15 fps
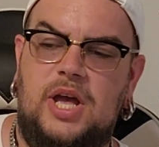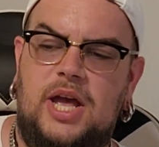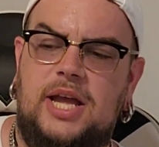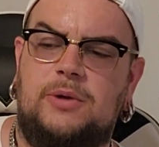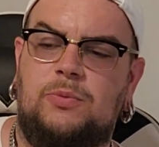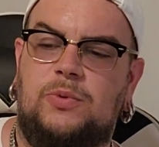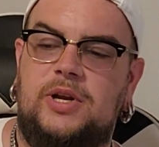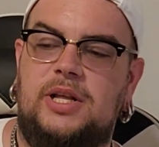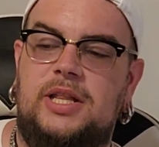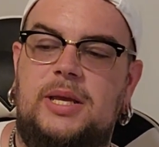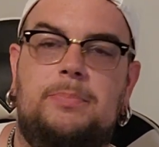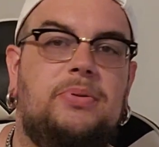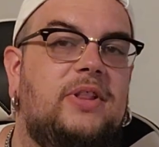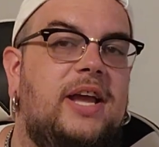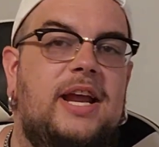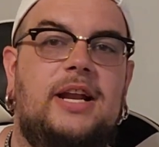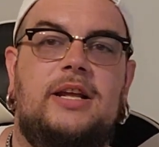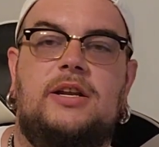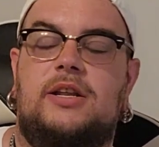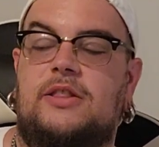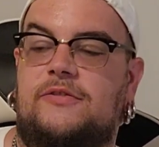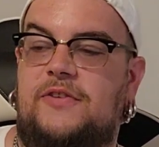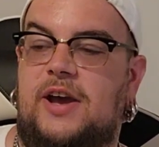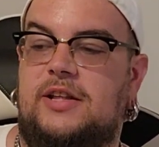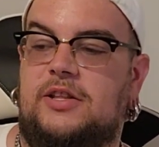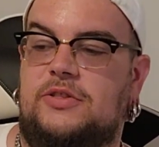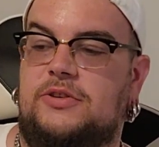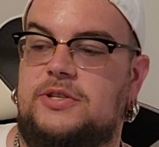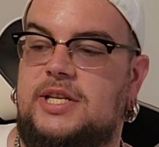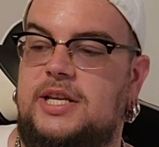he really played into the fact
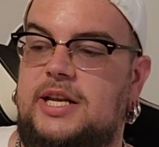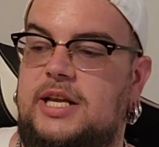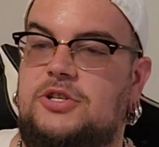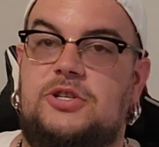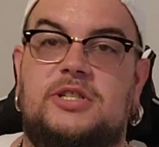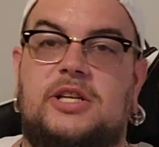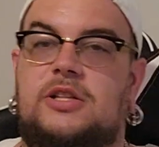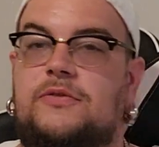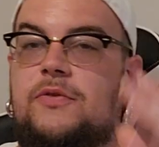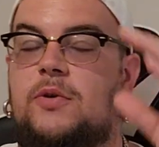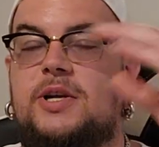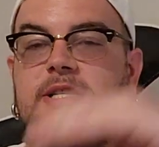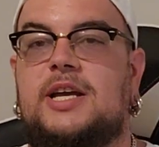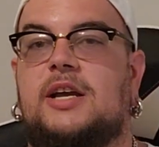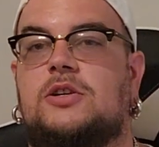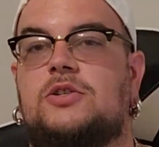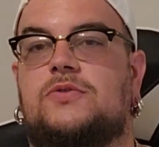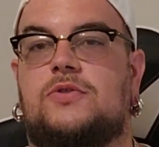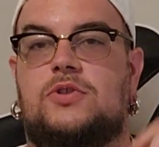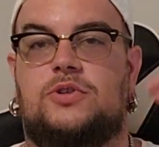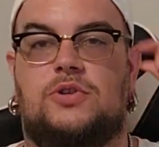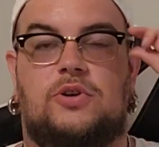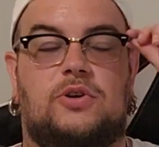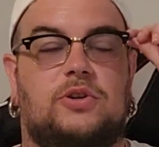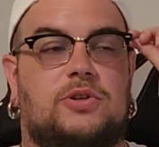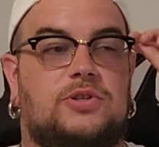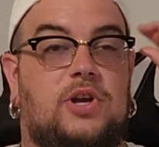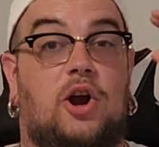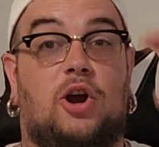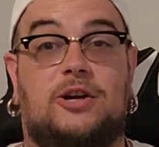that they're teenagers. Like the voice actors for the
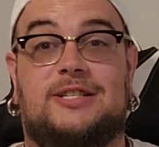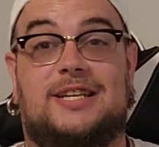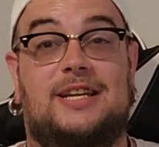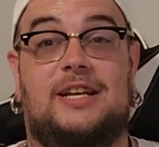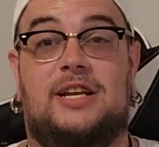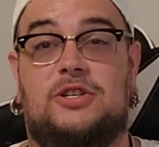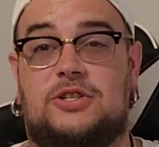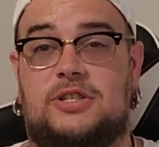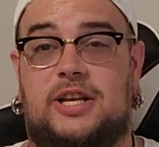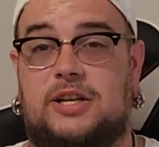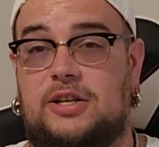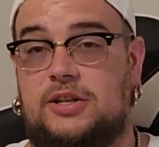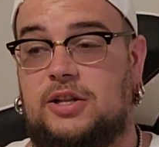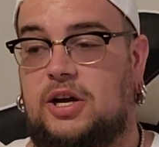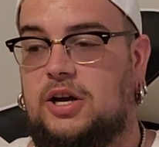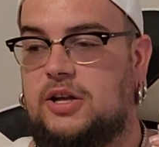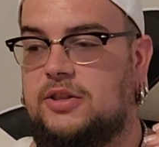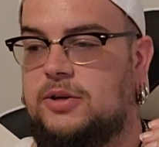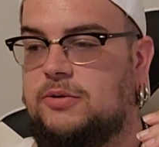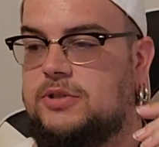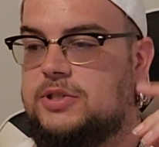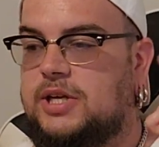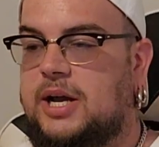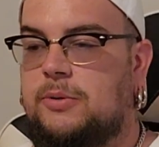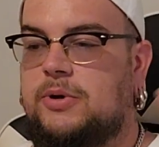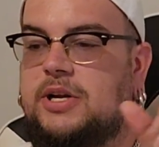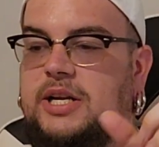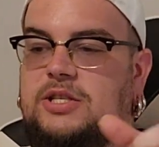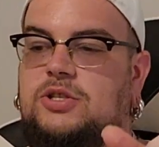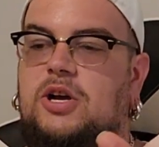Turtles are teenagers. Like I
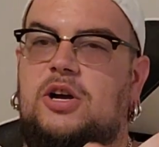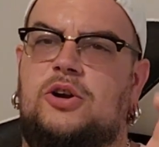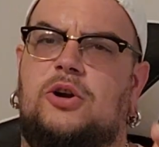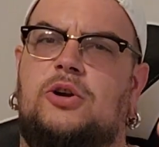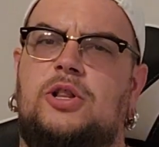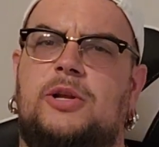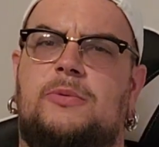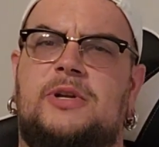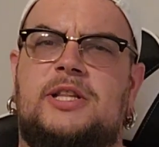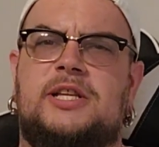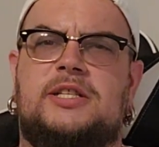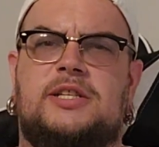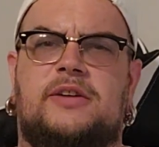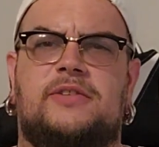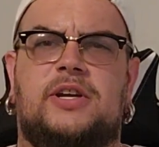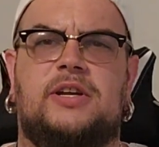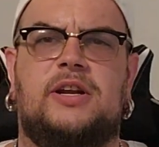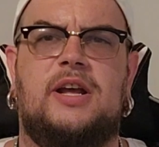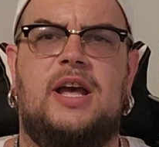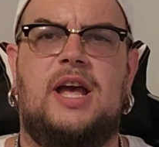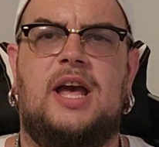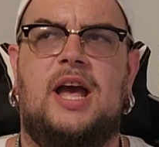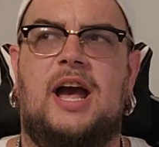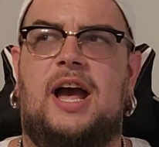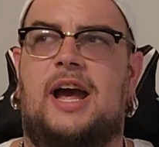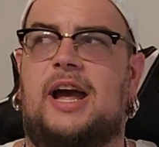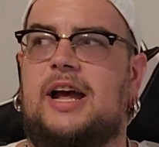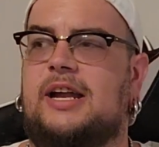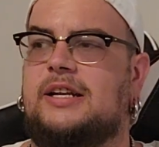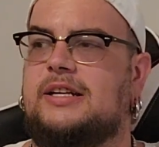went and I saw an early release of it,
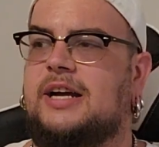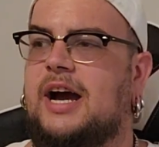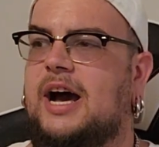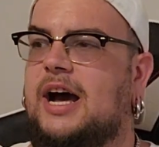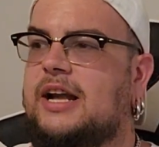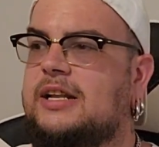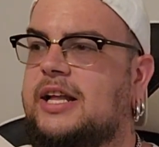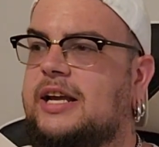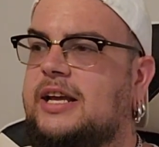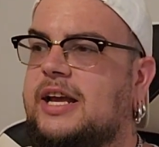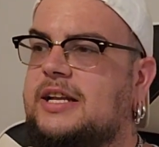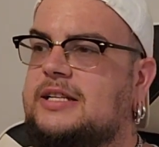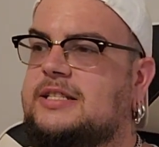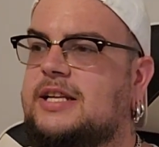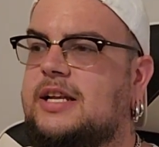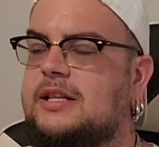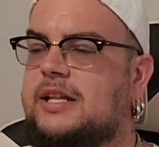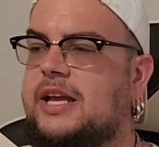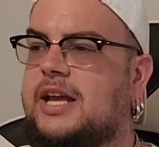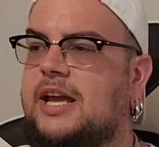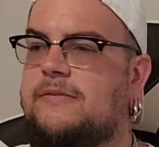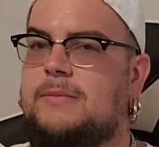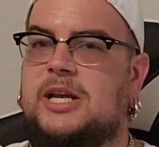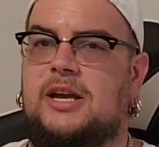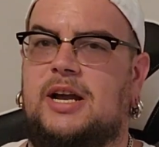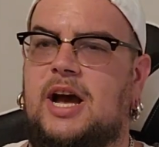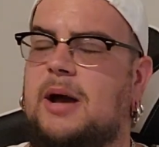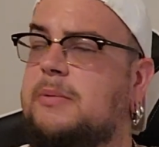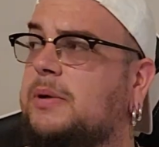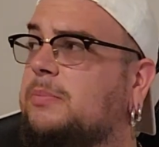and got like they gave me a
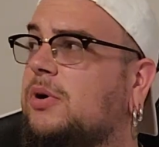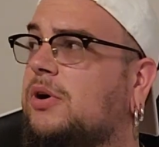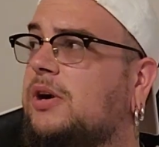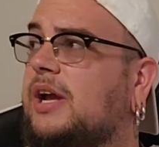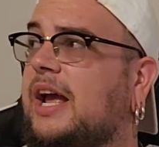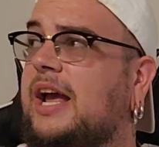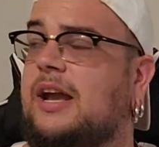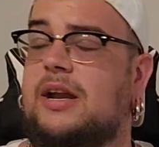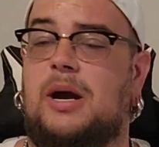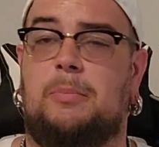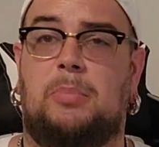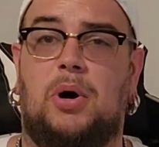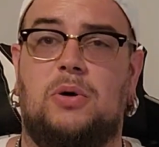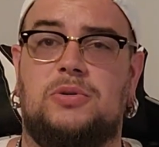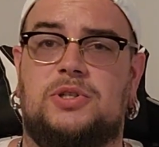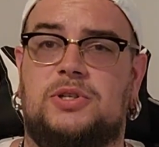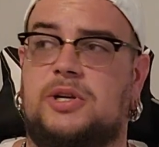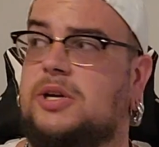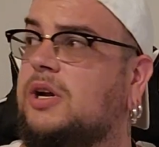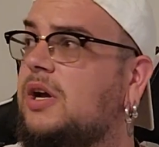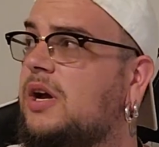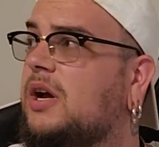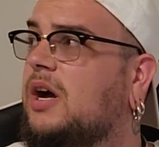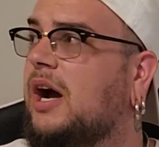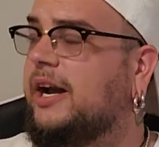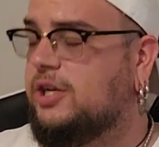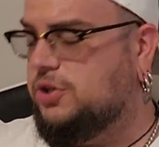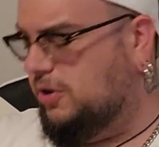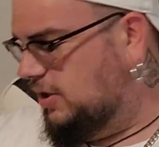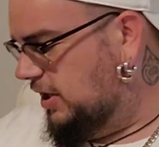comic book and a poster. I
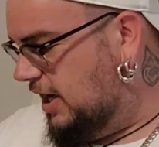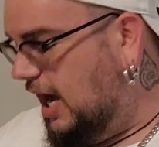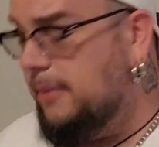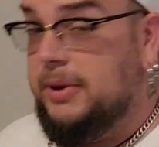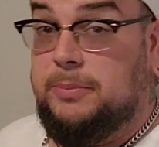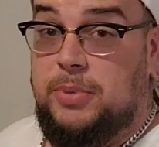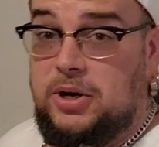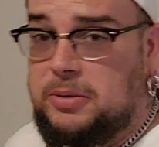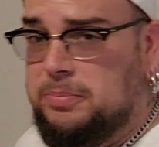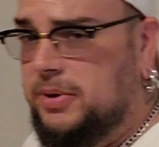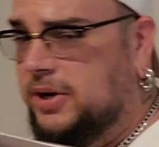can show you the comic book,